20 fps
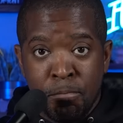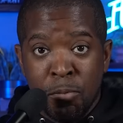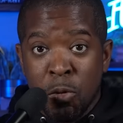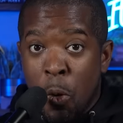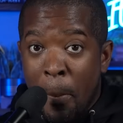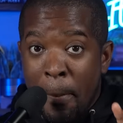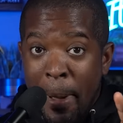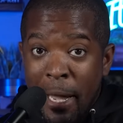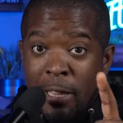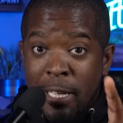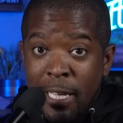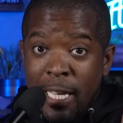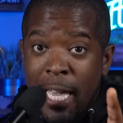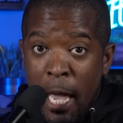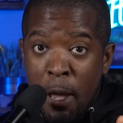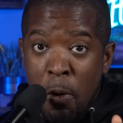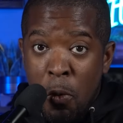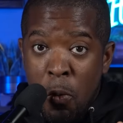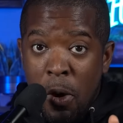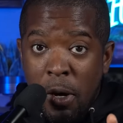What made the
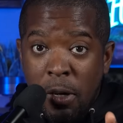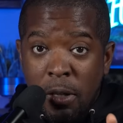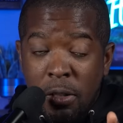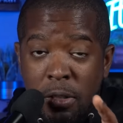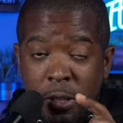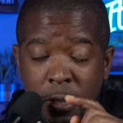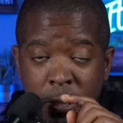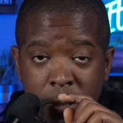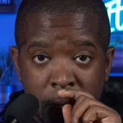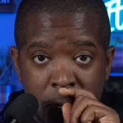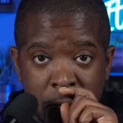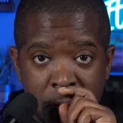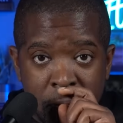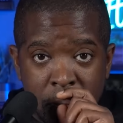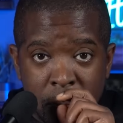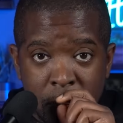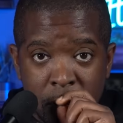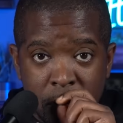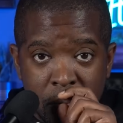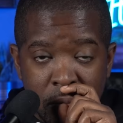game worse?
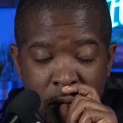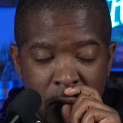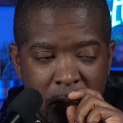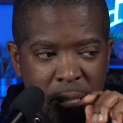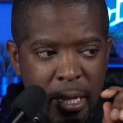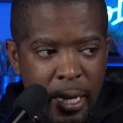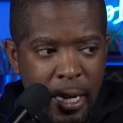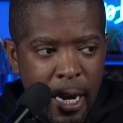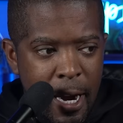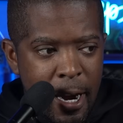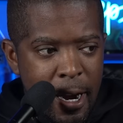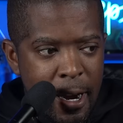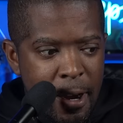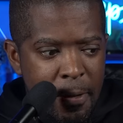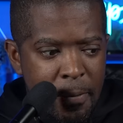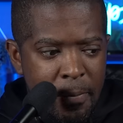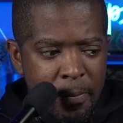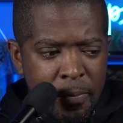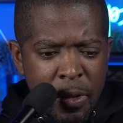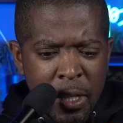It's like, all
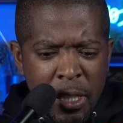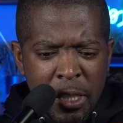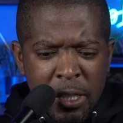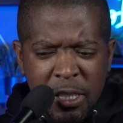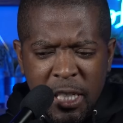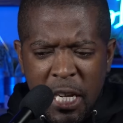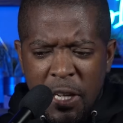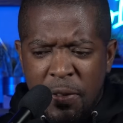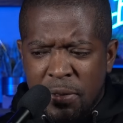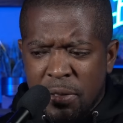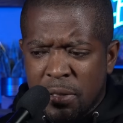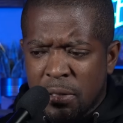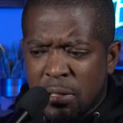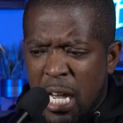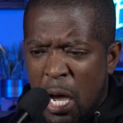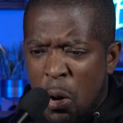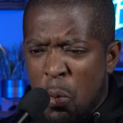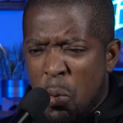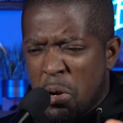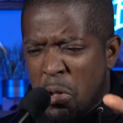right, Chiefs
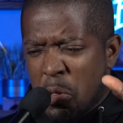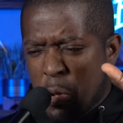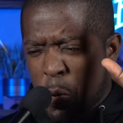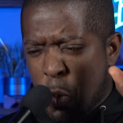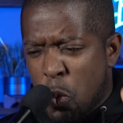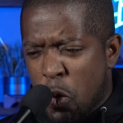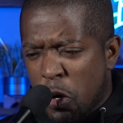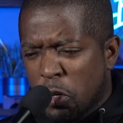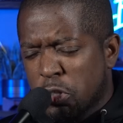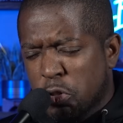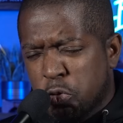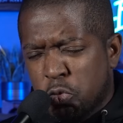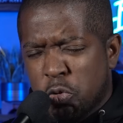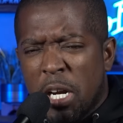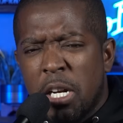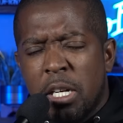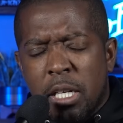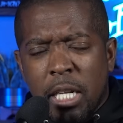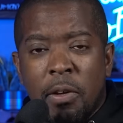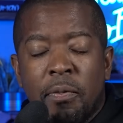got one of the worst
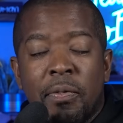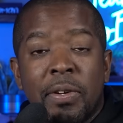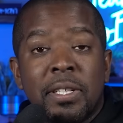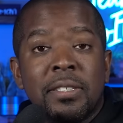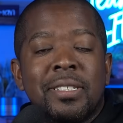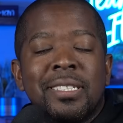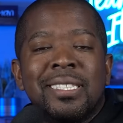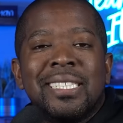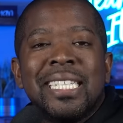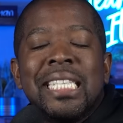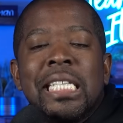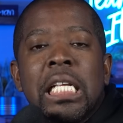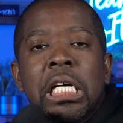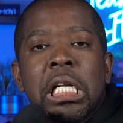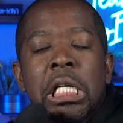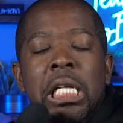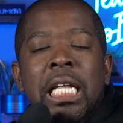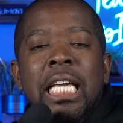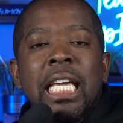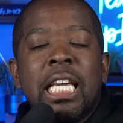run defenses in the
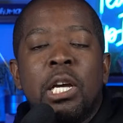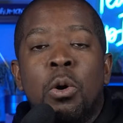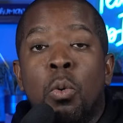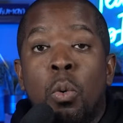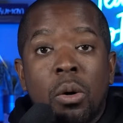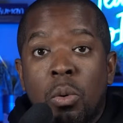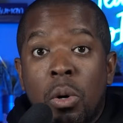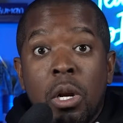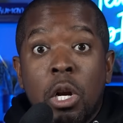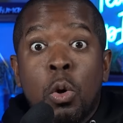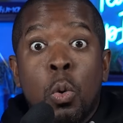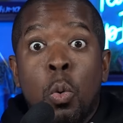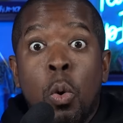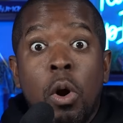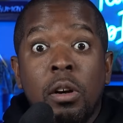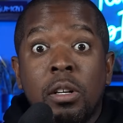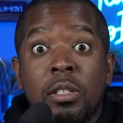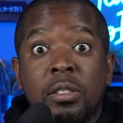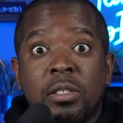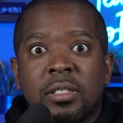league. One of the
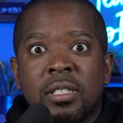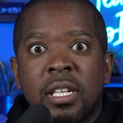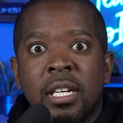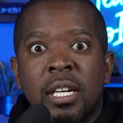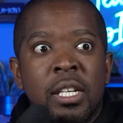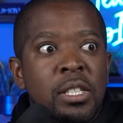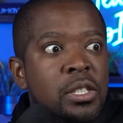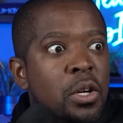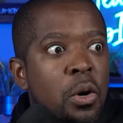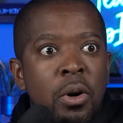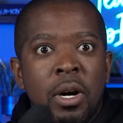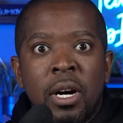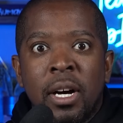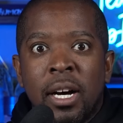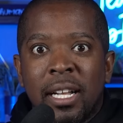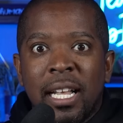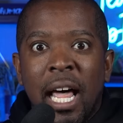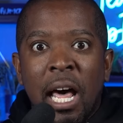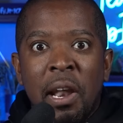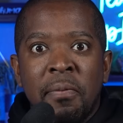worst. So
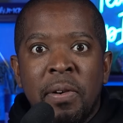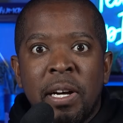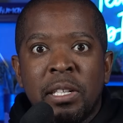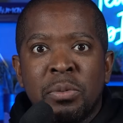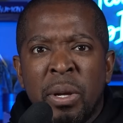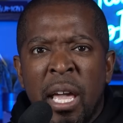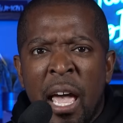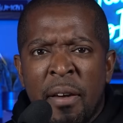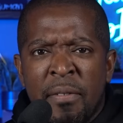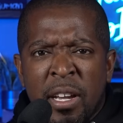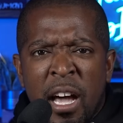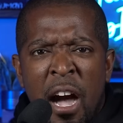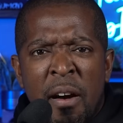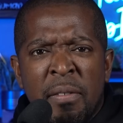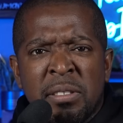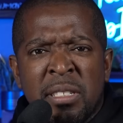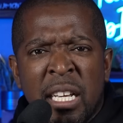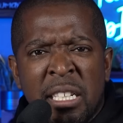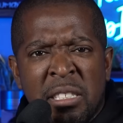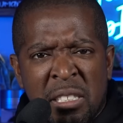a lot of us, we having
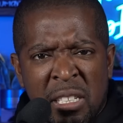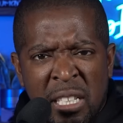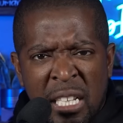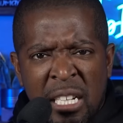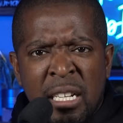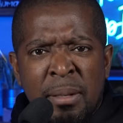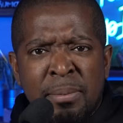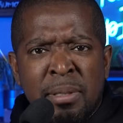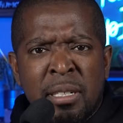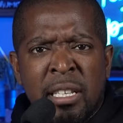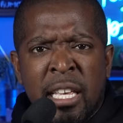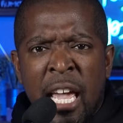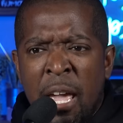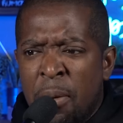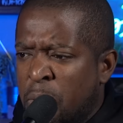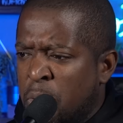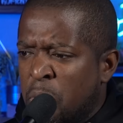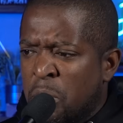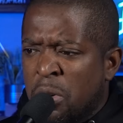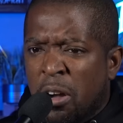conversations leading up to the game.
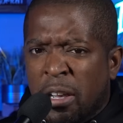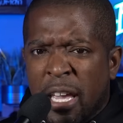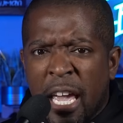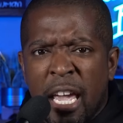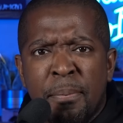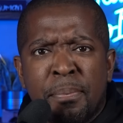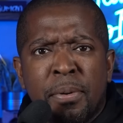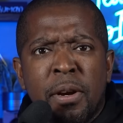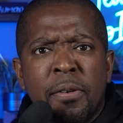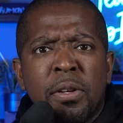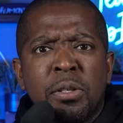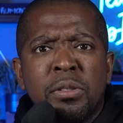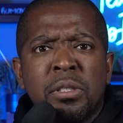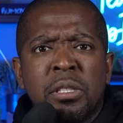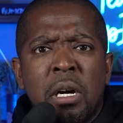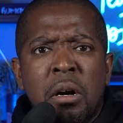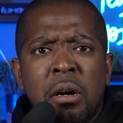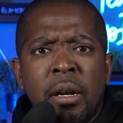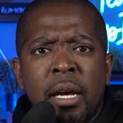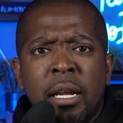We doing our game previews
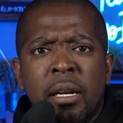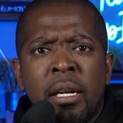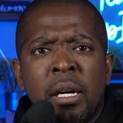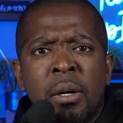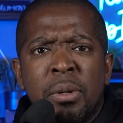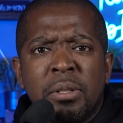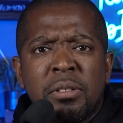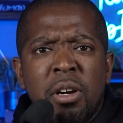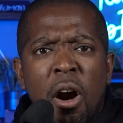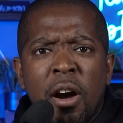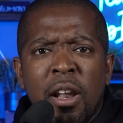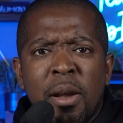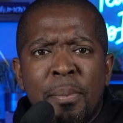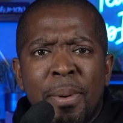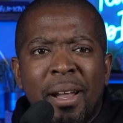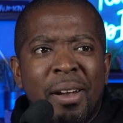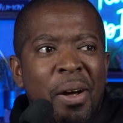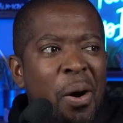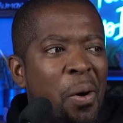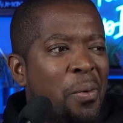and all that. We talking
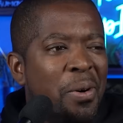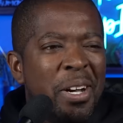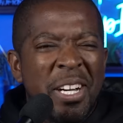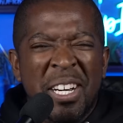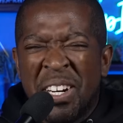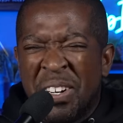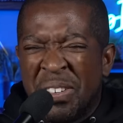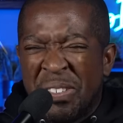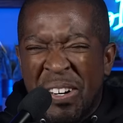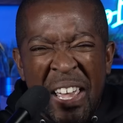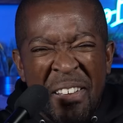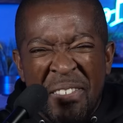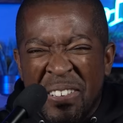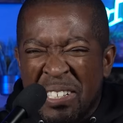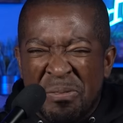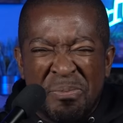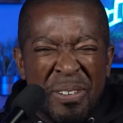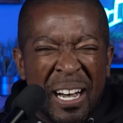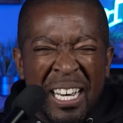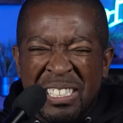about it. Oh,
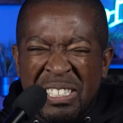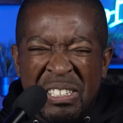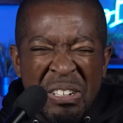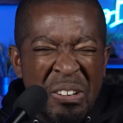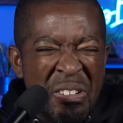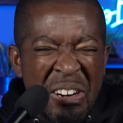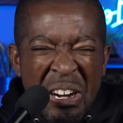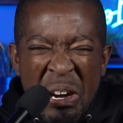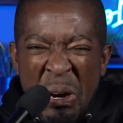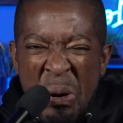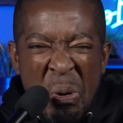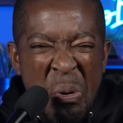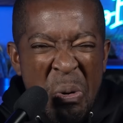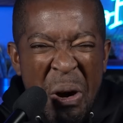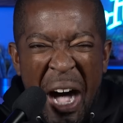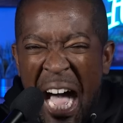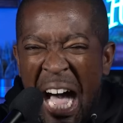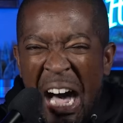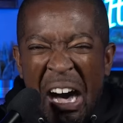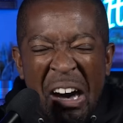Ravens about to run
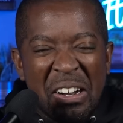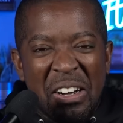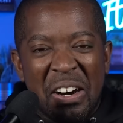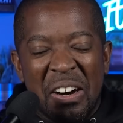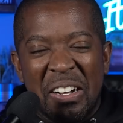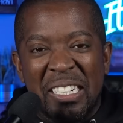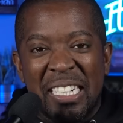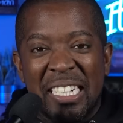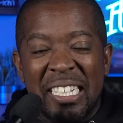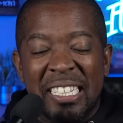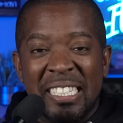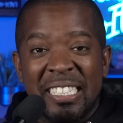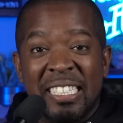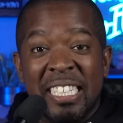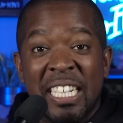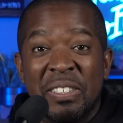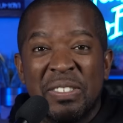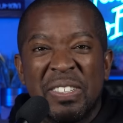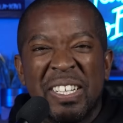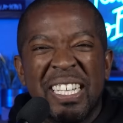wild on these
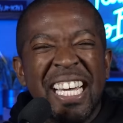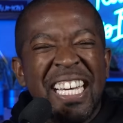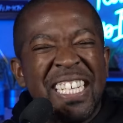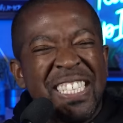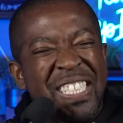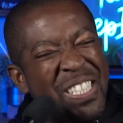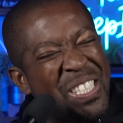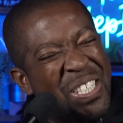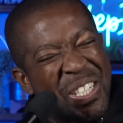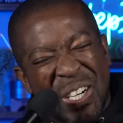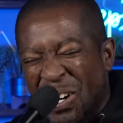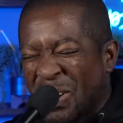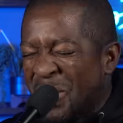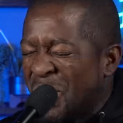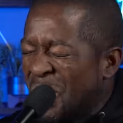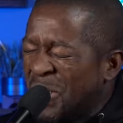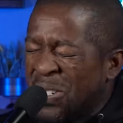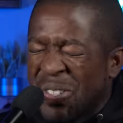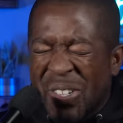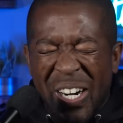Chiefs. Let's
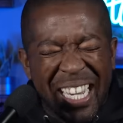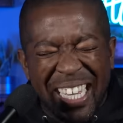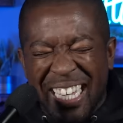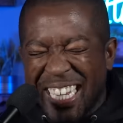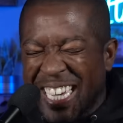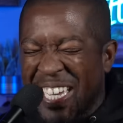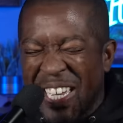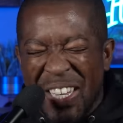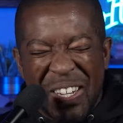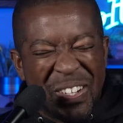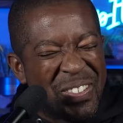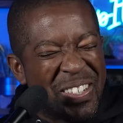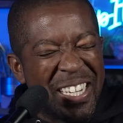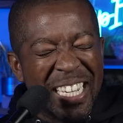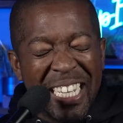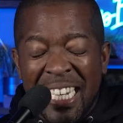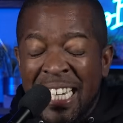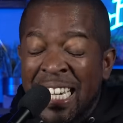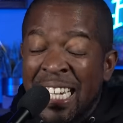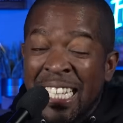go. I can't
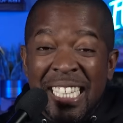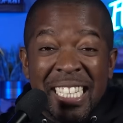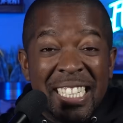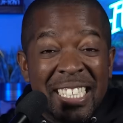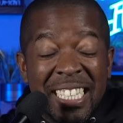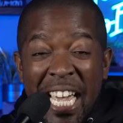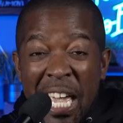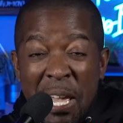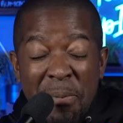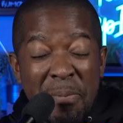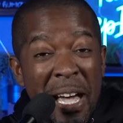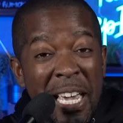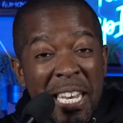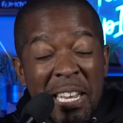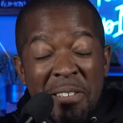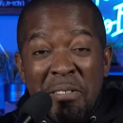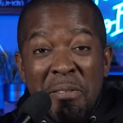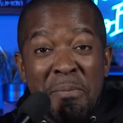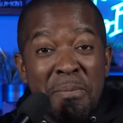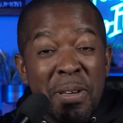wait. This game might
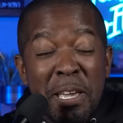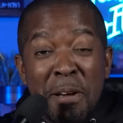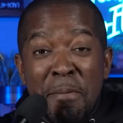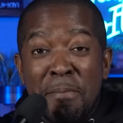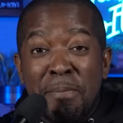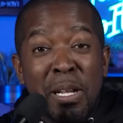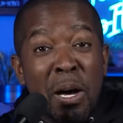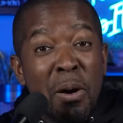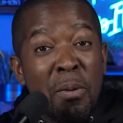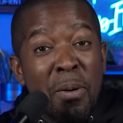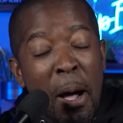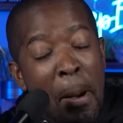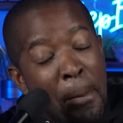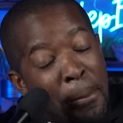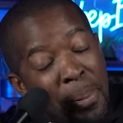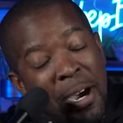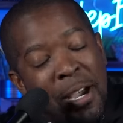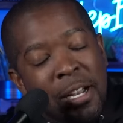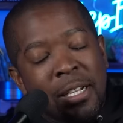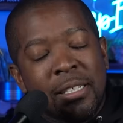even be a blowout,
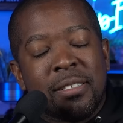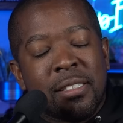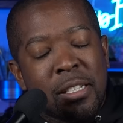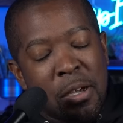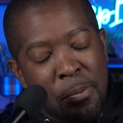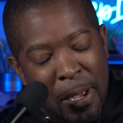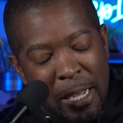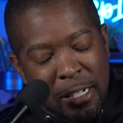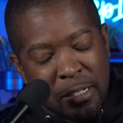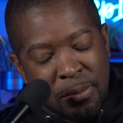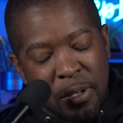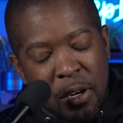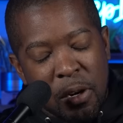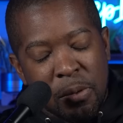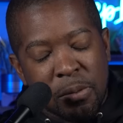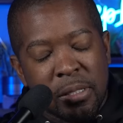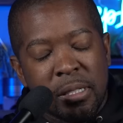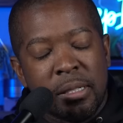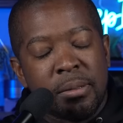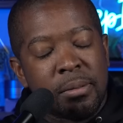but it's still Patrick
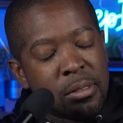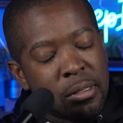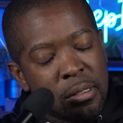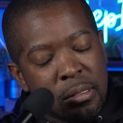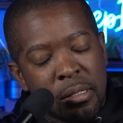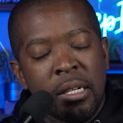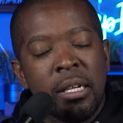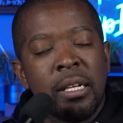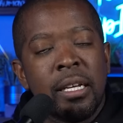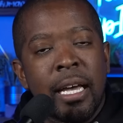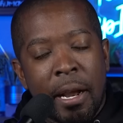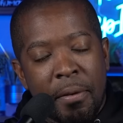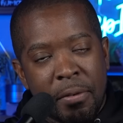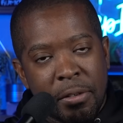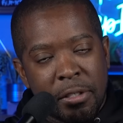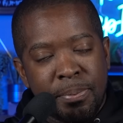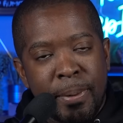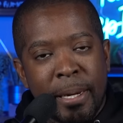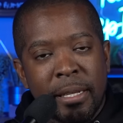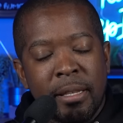Mahomes and them, so got to
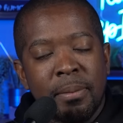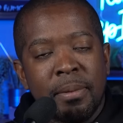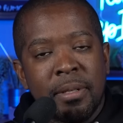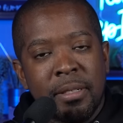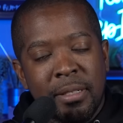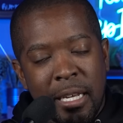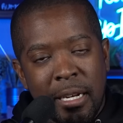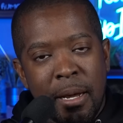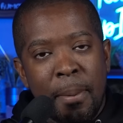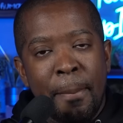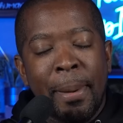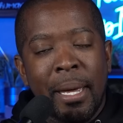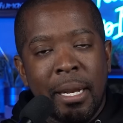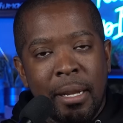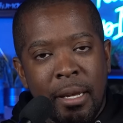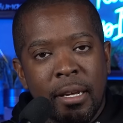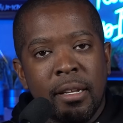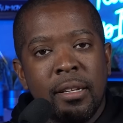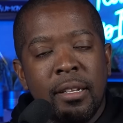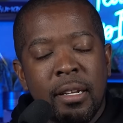respect them because they done been
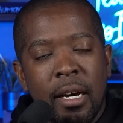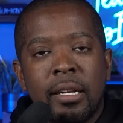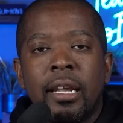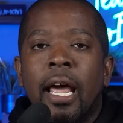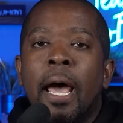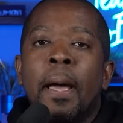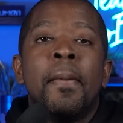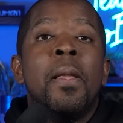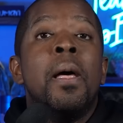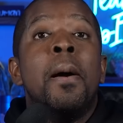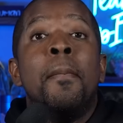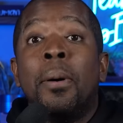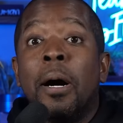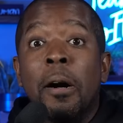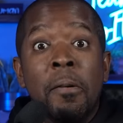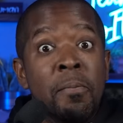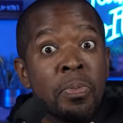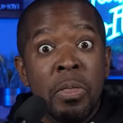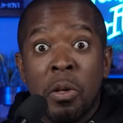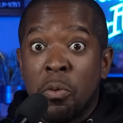here, done that.
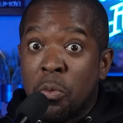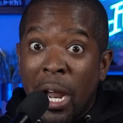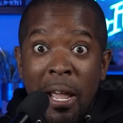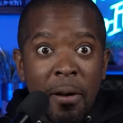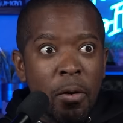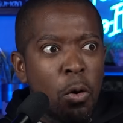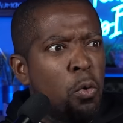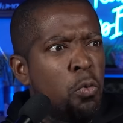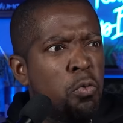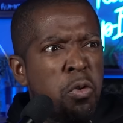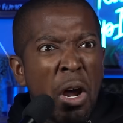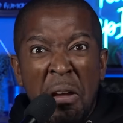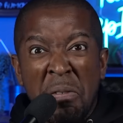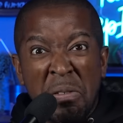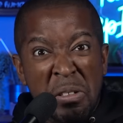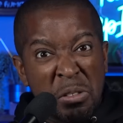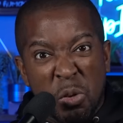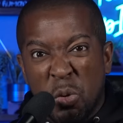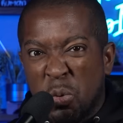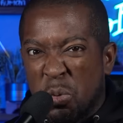But Ray, oh,
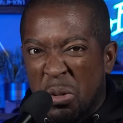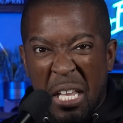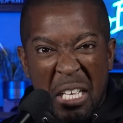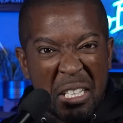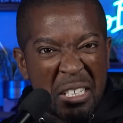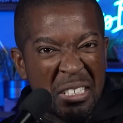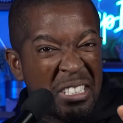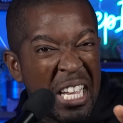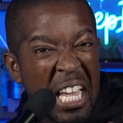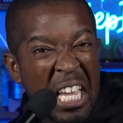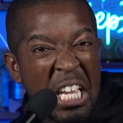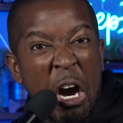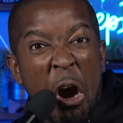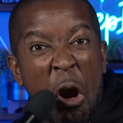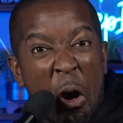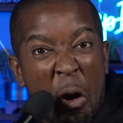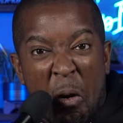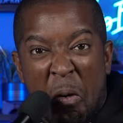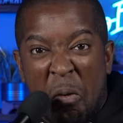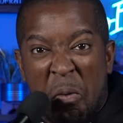Ravens, oh, they could take
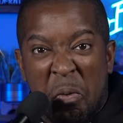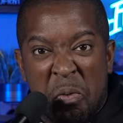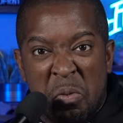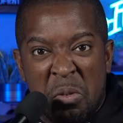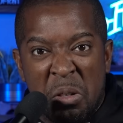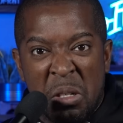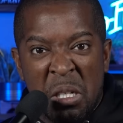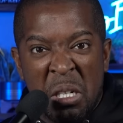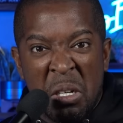off.